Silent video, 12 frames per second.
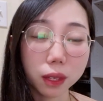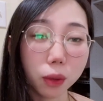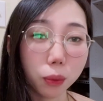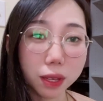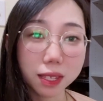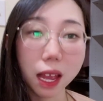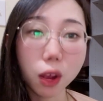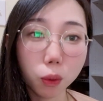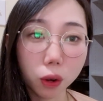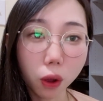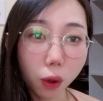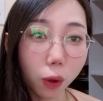with
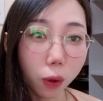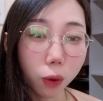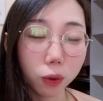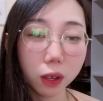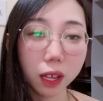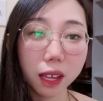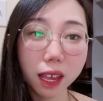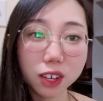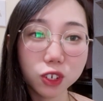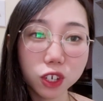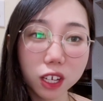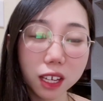our own
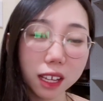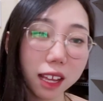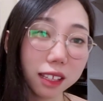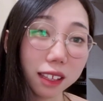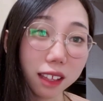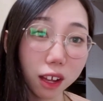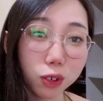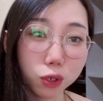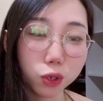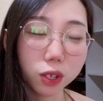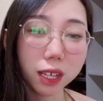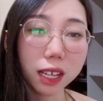kitchen and
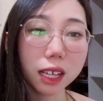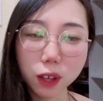laundry.